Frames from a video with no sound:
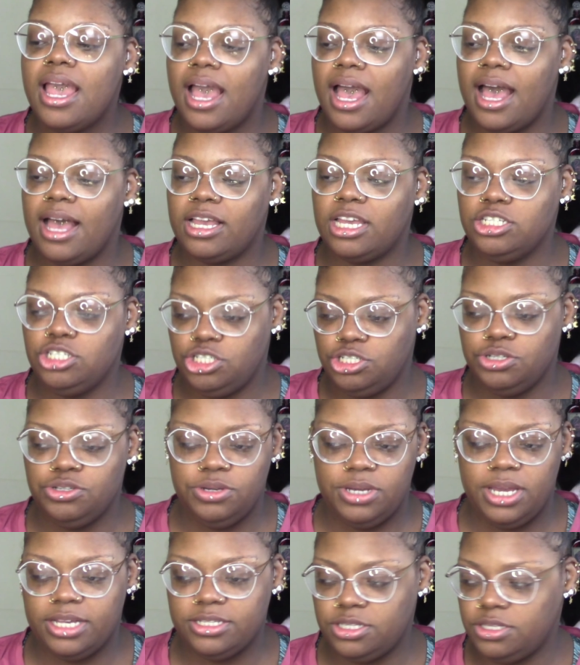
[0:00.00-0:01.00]
I can show
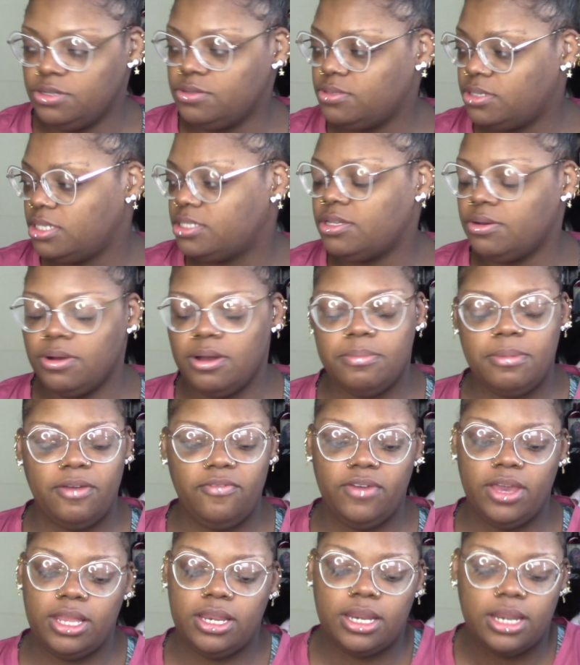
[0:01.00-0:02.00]
you guys those because they're on my
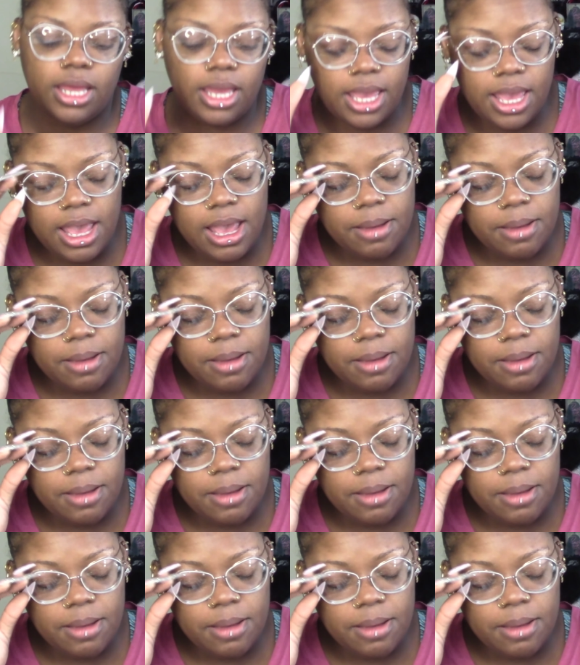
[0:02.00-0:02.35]
vanity.